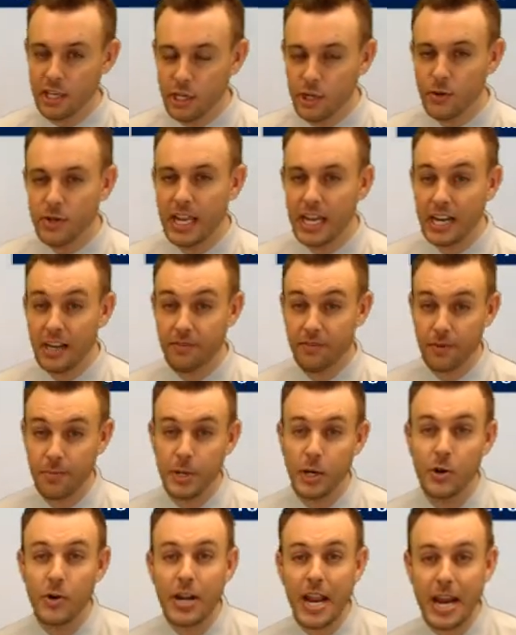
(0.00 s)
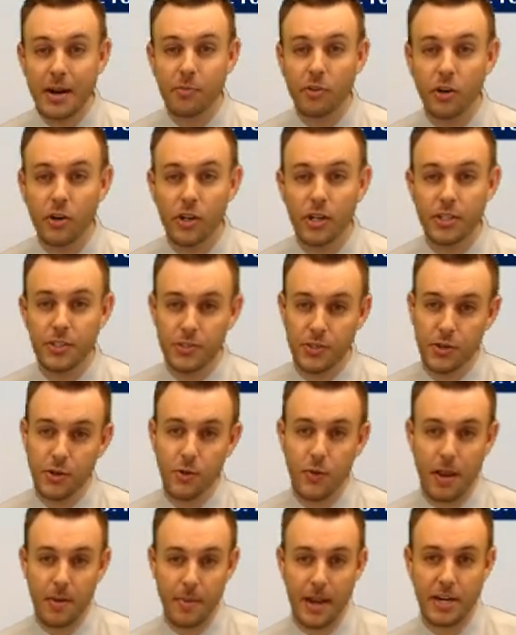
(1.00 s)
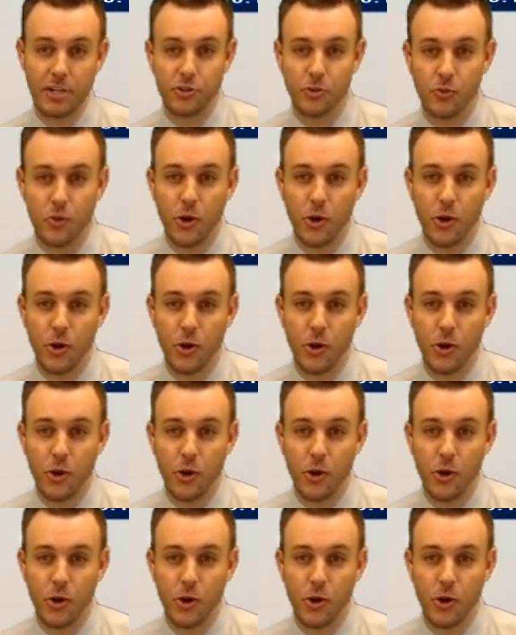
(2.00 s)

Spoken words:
You getting from your neighborhood to a major